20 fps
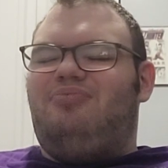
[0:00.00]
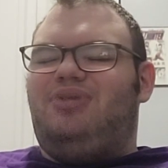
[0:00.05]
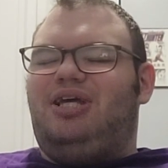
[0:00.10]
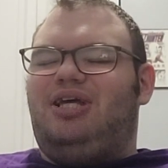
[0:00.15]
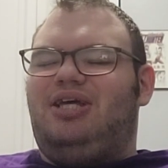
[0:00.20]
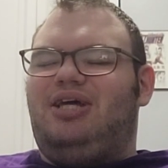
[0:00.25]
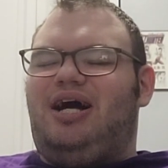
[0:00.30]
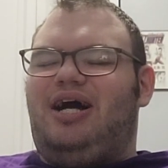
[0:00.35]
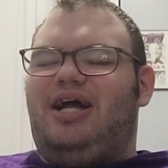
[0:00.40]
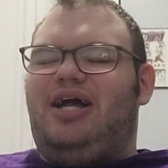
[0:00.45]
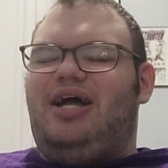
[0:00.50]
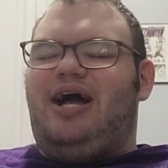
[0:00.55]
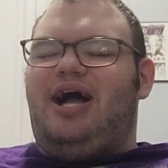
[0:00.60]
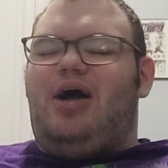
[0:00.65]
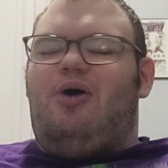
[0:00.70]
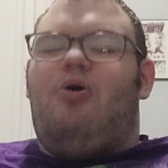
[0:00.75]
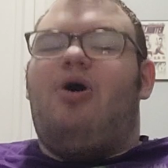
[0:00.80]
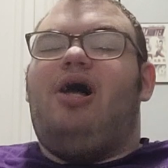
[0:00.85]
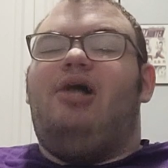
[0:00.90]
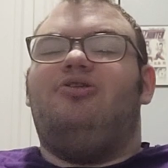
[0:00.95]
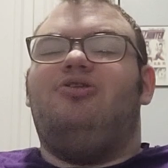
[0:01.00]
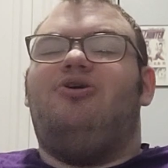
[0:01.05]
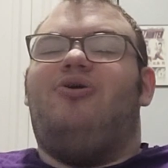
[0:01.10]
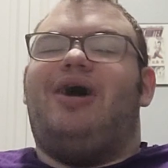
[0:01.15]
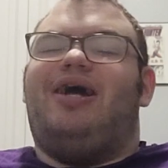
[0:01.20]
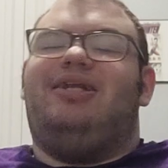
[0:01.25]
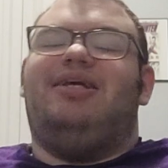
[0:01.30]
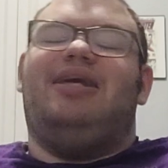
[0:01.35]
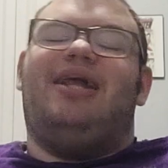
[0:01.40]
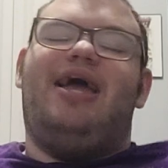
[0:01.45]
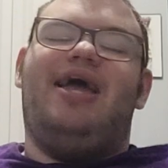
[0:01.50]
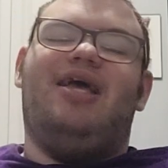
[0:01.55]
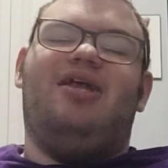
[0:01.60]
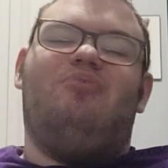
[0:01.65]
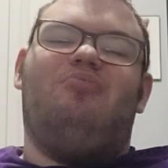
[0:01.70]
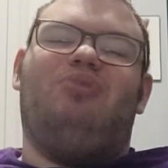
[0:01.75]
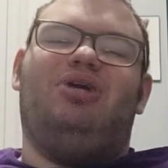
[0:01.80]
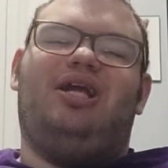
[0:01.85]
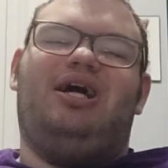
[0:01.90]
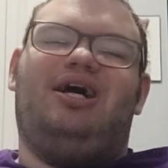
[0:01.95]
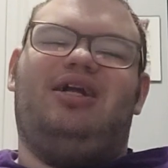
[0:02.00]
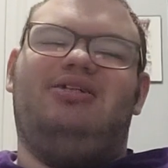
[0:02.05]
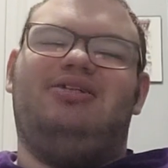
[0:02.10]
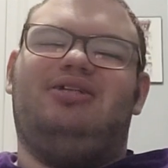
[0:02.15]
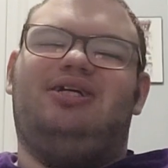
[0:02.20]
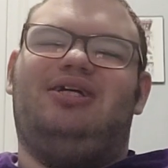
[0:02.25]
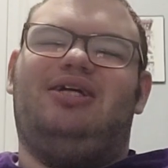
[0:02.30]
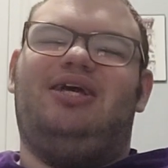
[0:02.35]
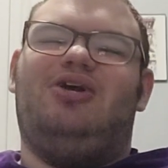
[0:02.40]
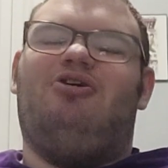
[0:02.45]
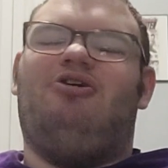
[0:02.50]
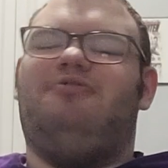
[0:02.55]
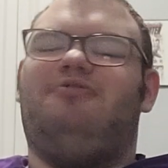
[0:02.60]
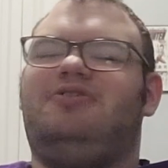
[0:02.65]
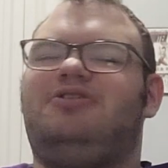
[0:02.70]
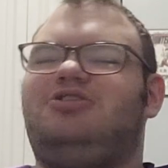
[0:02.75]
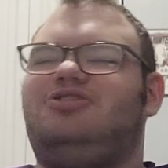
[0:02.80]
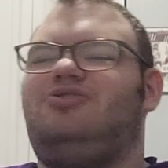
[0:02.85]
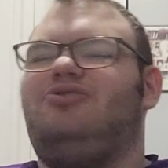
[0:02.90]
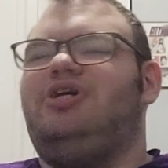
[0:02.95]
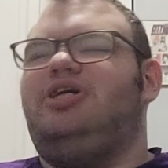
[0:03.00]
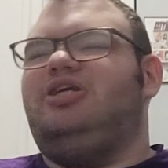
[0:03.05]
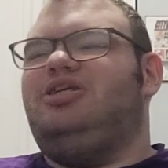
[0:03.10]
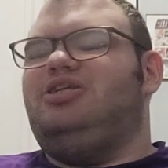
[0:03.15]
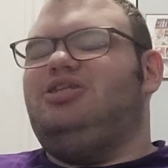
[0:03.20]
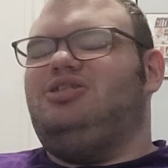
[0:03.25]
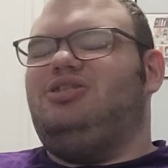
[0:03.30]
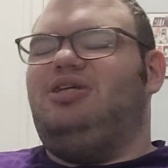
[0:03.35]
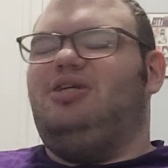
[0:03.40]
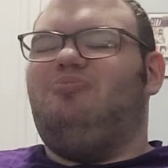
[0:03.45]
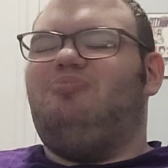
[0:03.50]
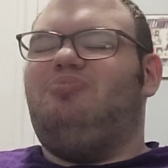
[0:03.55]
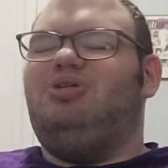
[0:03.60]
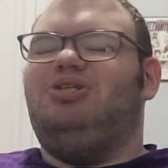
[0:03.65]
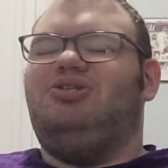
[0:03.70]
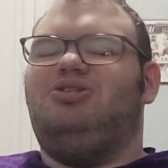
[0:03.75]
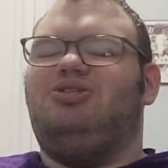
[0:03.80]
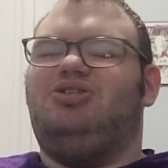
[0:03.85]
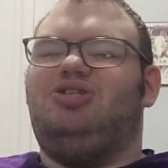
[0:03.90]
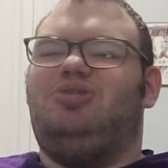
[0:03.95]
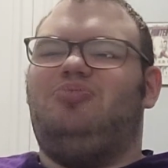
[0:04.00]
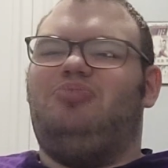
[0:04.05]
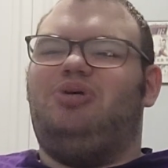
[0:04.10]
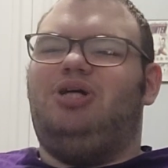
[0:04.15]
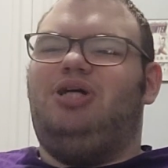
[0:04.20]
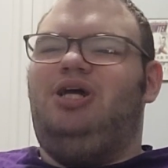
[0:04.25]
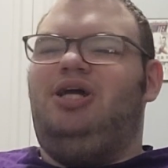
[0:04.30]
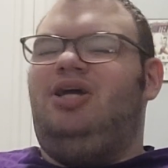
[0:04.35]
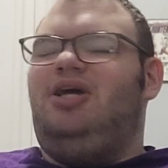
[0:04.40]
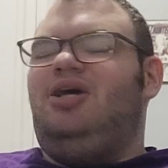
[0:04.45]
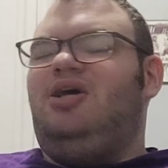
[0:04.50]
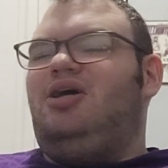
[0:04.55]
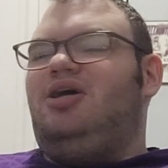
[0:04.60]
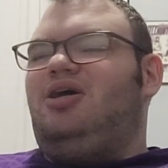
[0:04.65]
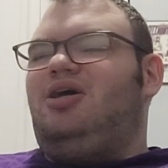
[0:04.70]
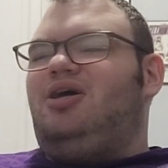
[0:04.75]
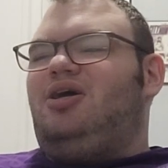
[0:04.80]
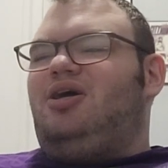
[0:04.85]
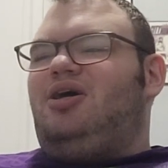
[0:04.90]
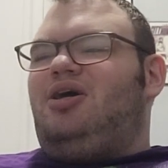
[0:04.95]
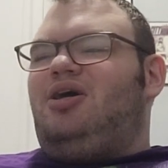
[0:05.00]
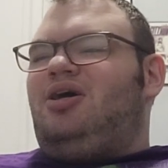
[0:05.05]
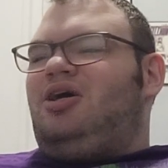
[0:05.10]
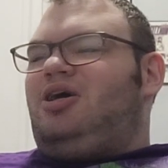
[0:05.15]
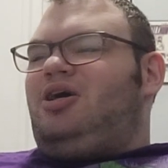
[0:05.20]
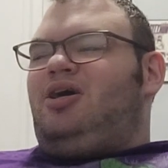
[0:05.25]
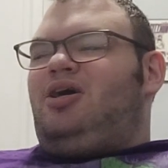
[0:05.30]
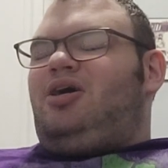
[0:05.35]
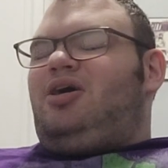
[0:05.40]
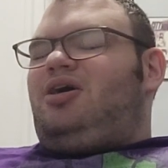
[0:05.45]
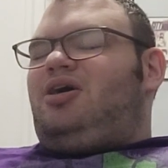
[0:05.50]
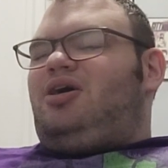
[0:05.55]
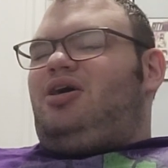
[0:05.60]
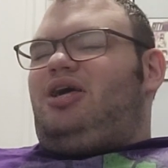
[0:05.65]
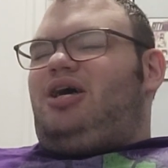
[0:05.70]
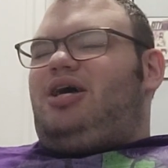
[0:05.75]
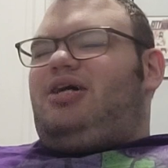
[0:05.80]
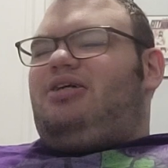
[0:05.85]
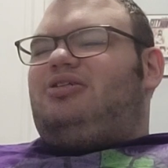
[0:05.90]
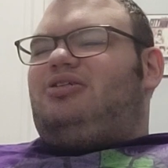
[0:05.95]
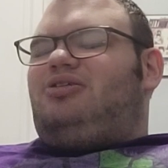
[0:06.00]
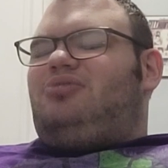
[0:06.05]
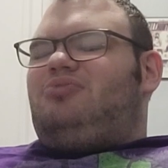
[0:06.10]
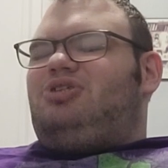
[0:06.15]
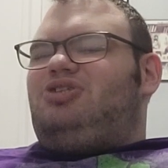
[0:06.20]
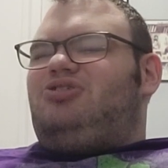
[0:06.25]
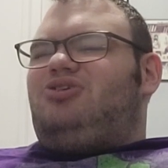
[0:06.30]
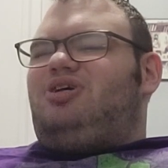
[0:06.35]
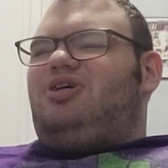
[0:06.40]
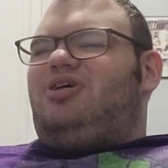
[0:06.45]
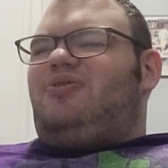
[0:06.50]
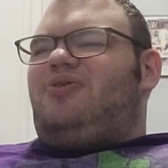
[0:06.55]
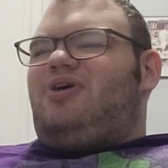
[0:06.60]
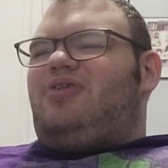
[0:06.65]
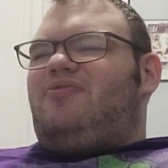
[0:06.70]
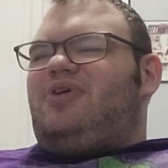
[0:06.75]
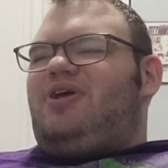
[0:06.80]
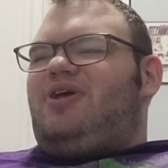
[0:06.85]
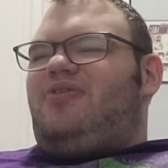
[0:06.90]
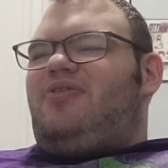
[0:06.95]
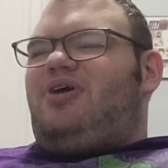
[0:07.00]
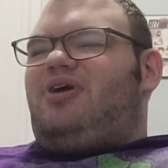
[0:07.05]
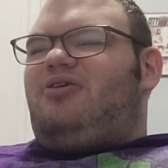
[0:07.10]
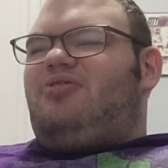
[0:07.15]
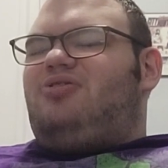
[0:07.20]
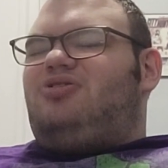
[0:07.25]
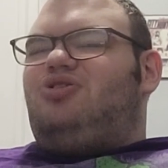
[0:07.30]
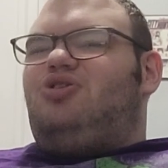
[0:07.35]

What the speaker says: Like well, no, I did hate him, but not as like get off the screen, just like piece of shit. But yeah, so I'm just trying to think of anything else.